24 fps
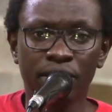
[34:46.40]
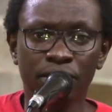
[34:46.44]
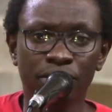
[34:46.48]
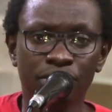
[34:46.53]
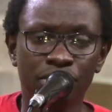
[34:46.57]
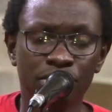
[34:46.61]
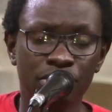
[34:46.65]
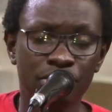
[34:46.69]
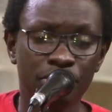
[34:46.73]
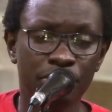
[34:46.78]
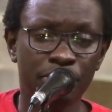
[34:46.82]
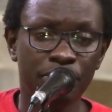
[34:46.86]

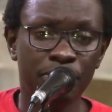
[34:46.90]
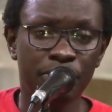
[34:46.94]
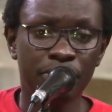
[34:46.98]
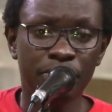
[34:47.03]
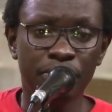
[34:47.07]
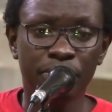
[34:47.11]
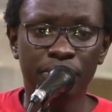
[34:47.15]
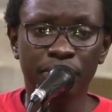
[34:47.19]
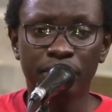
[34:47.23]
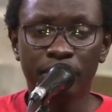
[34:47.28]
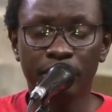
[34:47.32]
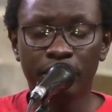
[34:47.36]

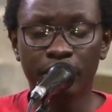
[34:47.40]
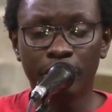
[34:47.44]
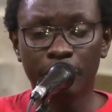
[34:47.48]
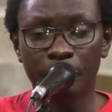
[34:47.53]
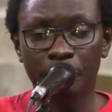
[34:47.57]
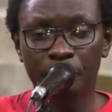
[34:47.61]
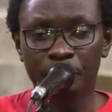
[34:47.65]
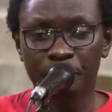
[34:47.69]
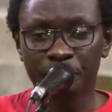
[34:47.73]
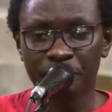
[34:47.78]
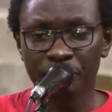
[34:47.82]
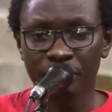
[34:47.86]
So
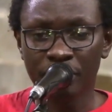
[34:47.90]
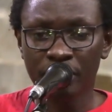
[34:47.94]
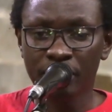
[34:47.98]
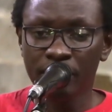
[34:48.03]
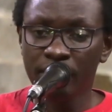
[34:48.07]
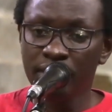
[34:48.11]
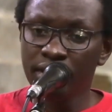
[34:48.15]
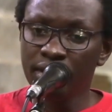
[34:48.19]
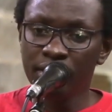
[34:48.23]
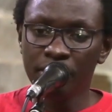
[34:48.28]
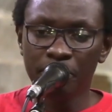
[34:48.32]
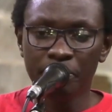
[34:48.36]

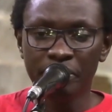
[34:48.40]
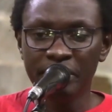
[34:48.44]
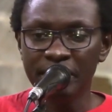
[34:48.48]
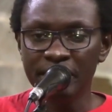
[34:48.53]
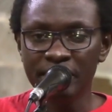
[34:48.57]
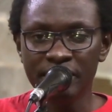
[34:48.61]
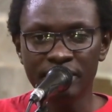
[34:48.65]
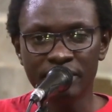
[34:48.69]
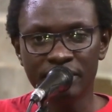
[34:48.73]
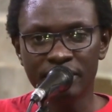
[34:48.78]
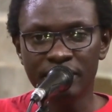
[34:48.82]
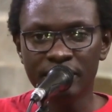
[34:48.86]

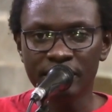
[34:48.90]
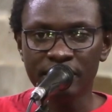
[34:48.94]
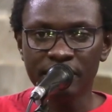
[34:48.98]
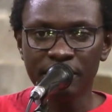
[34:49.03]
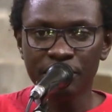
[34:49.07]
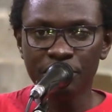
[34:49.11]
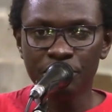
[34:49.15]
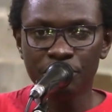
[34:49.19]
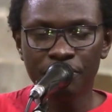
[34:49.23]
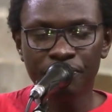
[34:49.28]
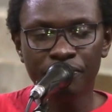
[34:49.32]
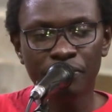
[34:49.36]
please just get
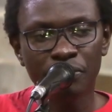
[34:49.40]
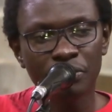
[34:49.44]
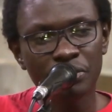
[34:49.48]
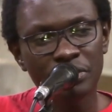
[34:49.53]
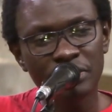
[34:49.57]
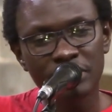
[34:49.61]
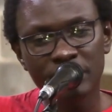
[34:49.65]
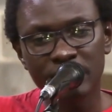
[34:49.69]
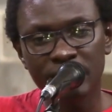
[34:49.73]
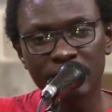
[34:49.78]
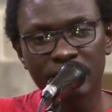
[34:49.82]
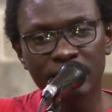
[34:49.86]
into our
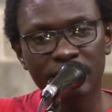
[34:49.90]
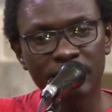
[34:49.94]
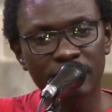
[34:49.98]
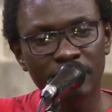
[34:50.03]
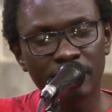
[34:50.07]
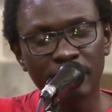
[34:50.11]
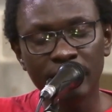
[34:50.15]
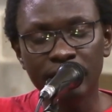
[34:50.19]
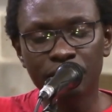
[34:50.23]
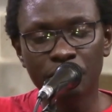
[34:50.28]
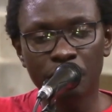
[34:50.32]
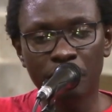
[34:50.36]
phones and
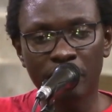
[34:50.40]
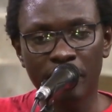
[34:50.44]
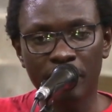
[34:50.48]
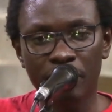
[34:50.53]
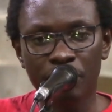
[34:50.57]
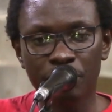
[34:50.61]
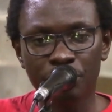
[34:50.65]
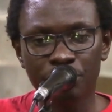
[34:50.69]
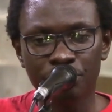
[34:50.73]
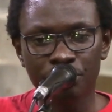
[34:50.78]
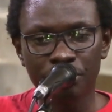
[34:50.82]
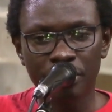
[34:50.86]
let's honor
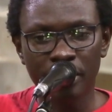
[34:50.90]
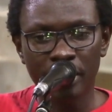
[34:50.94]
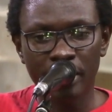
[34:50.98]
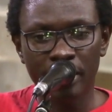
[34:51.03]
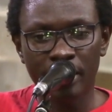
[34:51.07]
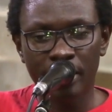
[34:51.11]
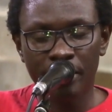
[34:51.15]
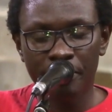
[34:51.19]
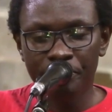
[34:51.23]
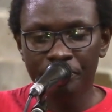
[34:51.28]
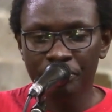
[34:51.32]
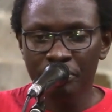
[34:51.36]
God
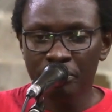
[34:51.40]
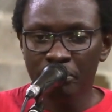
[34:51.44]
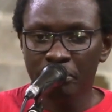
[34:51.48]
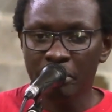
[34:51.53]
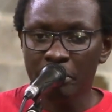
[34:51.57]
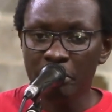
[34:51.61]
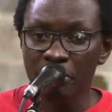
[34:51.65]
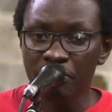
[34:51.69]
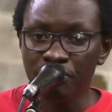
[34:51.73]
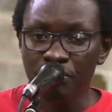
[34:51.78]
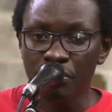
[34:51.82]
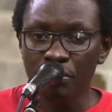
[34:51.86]
together.
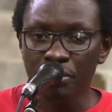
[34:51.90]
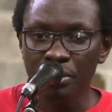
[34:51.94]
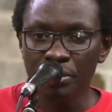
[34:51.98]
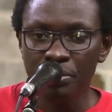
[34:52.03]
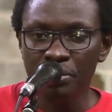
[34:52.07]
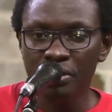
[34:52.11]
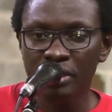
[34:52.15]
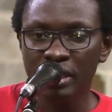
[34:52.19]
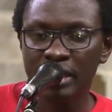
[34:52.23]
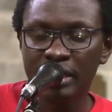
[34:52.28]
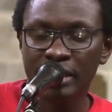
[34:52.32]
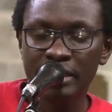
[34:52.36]
But before we do
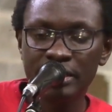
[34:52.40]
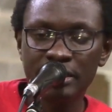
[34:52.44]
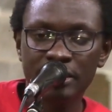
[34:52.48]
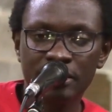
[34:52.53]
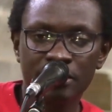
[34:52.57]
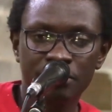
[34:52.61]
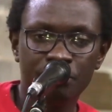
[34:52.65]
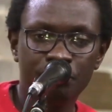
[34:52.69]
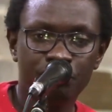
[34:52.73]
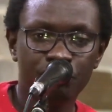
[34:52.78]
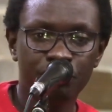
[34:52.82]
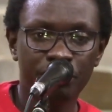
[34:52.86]
that, let's
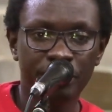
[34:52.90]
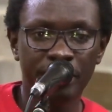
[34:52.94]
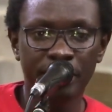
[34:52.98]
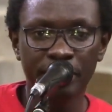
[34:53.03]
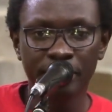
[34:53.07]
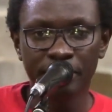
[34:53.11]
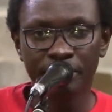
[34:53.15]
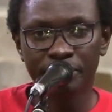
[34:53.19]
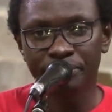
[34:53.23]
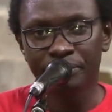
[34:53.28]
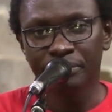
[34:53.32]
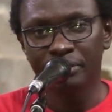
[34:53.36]
just pray
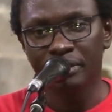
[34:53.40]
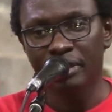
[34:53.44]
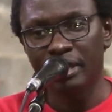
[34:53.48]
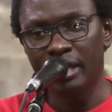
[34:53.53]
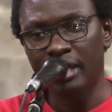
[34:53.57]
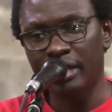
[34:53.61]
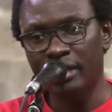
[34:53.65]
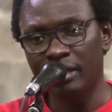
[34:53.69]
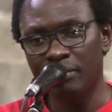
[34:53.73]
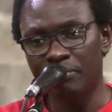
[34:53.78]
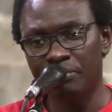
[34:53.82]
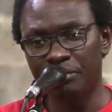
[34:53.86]

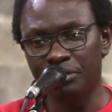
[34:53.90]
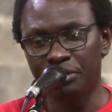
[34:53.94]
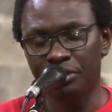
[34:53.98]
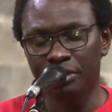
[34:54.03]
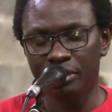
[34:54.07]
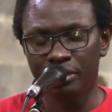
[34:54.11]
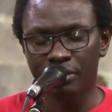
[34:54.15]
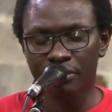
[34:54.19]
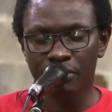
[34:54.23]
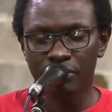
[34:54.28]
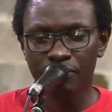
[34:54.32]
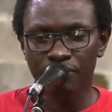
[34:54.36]
and
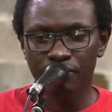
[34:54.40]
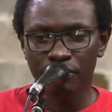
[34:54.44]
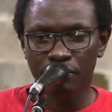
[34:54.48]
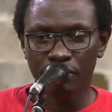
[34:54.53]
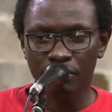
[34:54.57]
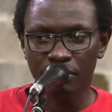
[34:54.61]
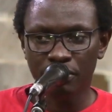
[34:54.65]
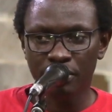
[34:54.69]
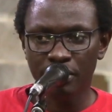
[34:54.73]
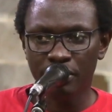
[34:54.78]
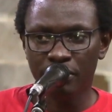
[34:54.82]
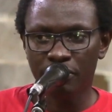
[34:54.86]
appreciate God
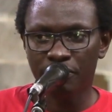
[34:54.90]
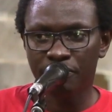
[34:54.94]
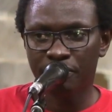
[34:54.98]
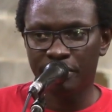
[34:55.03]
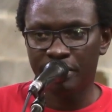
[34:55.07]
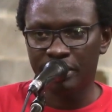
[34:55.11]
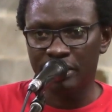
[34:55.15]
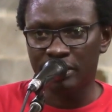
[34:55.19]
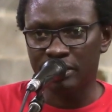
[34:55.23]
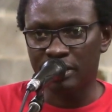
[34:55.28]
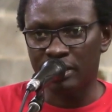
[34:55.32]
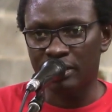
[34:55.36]
for the
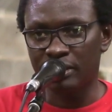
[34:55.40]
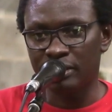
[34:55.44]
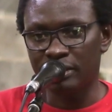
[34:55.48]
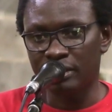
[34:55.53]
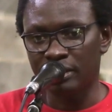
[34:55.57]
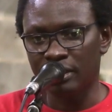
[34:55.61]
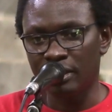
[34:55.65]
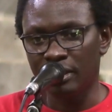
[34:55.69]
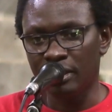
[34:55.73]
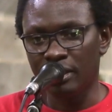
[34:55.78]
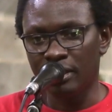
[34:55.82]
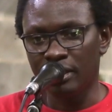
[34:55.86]
offerings that
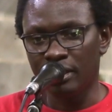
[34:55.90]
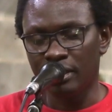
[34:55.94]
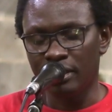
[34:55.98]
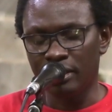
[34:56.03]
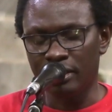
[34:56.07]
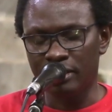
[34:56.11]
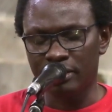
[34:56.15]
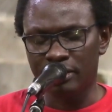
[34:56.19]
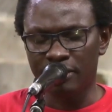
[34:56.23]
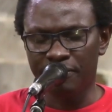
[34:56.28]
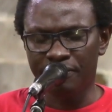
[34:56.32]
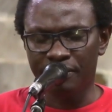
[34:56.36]
he
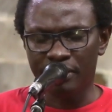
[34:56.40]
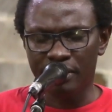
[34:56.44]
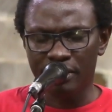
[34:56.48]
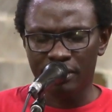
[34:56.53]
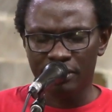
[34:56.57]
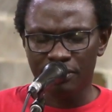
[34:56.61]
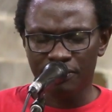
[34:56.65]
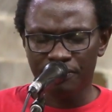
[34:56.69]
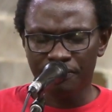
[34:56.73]
has given us.